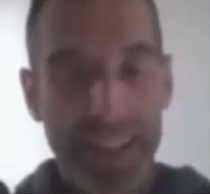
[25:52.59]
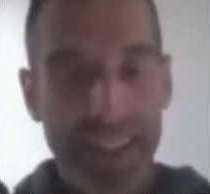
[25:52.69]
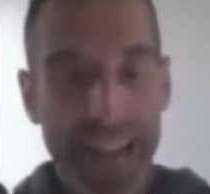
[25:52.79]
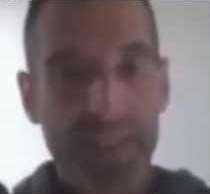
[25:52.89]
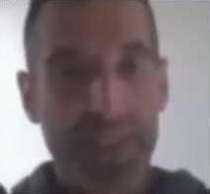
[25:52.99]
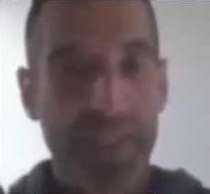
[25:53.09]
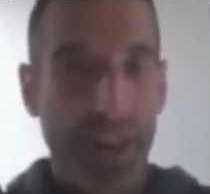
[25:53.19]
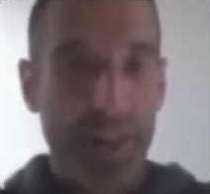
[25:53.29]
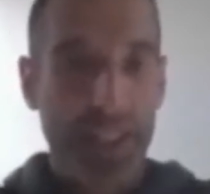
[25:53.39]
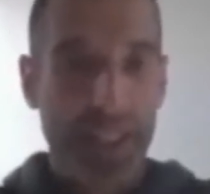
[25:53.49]

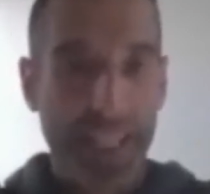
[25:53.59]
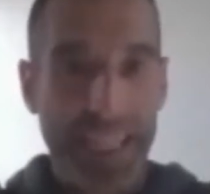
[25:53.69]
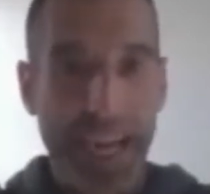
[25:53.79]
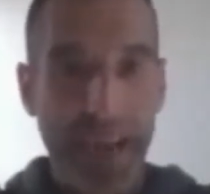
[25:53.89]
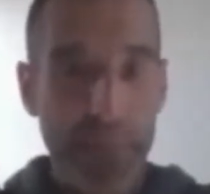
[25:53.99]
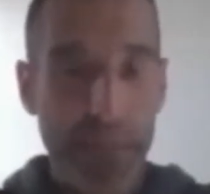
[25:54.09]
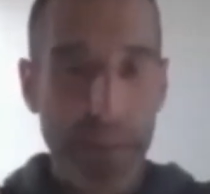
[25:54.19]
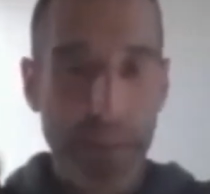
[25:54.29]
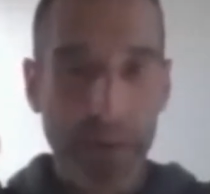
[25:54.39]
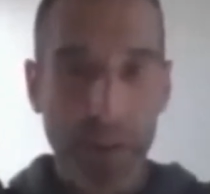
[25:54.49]
necessary to get
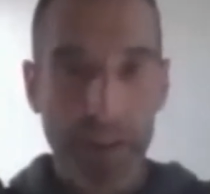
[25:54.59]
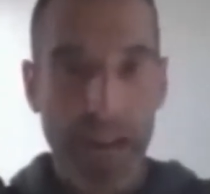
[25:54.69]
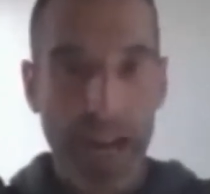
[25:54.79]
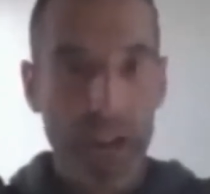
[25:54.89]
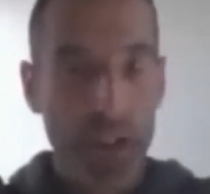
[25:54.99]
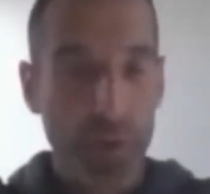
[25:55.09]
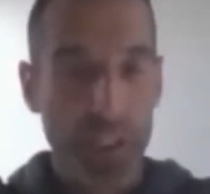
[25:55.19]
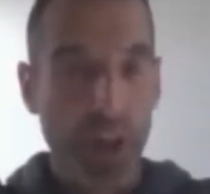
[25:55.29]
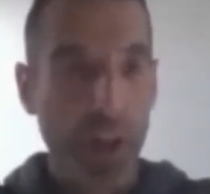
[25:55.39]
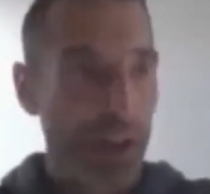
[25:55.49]
people not just
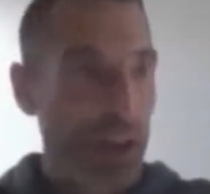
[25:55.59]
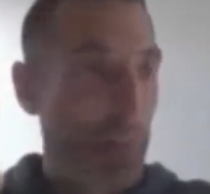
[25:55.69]
results,